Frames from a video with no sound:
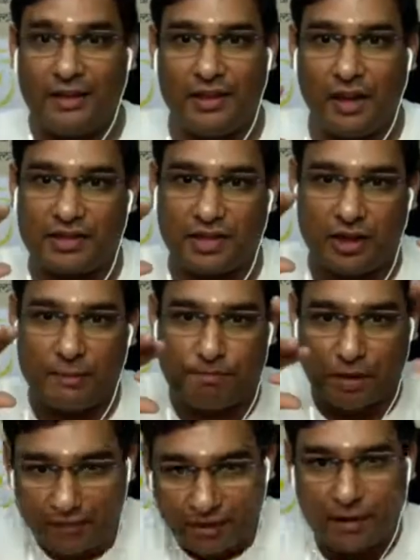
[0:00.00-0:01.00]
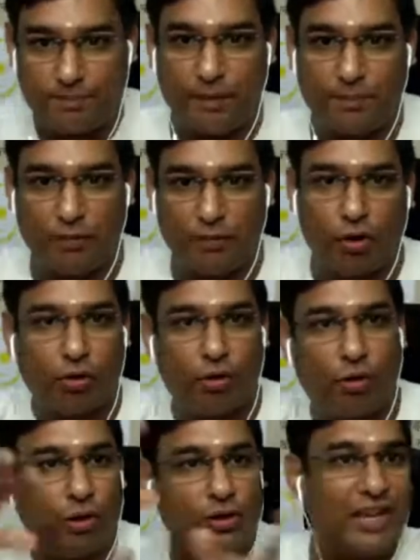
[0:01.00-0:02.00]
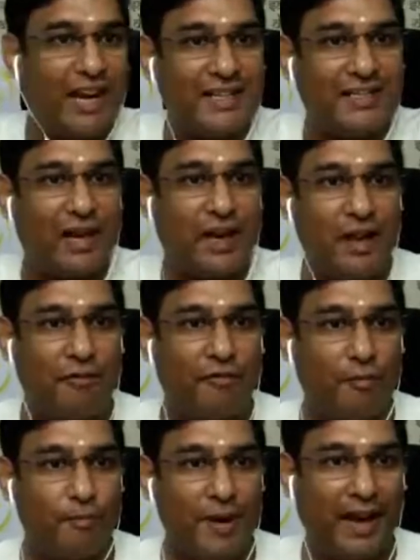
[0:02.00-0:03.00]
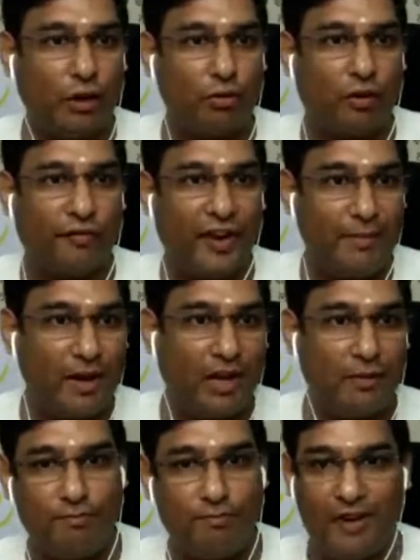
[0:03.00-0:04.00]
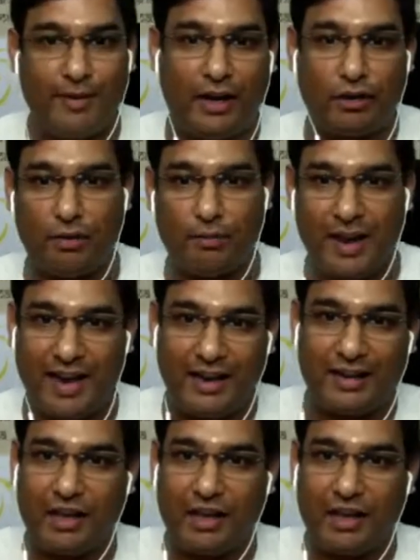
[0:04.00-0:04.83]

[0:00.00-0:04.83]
There are certain perverted people who want to go on to change their from male to a female, and female to a male.